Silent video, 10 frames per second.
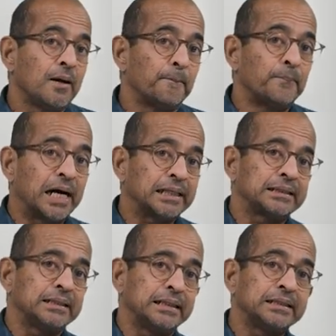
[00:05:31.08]
but
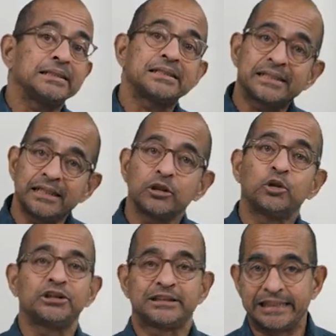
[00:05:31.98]
it is still a
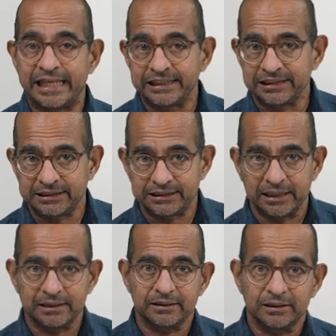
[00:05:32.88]
good sanity
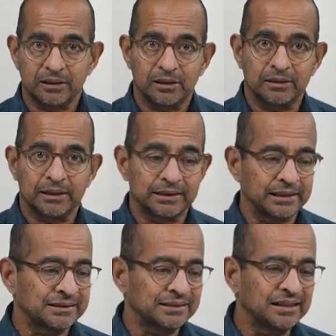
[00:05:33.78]
check. And
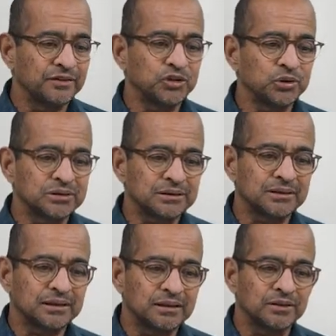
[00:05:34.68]
it gives you
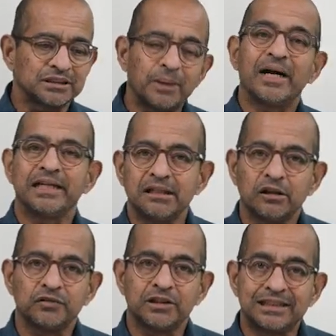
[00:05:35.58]
some idea
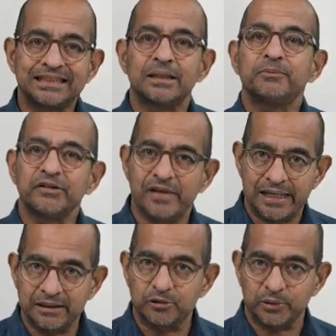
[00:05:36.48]
of the descriptive
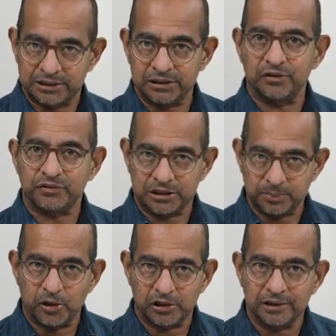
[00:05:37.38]
adequacy of this
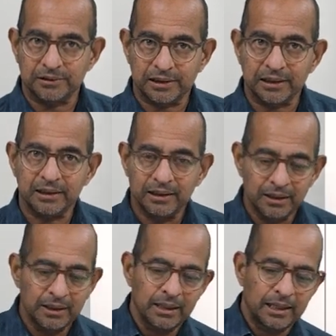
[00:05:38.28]
model, right?
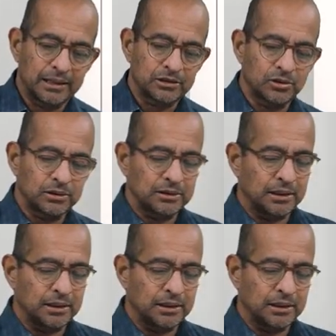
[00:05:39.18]
And so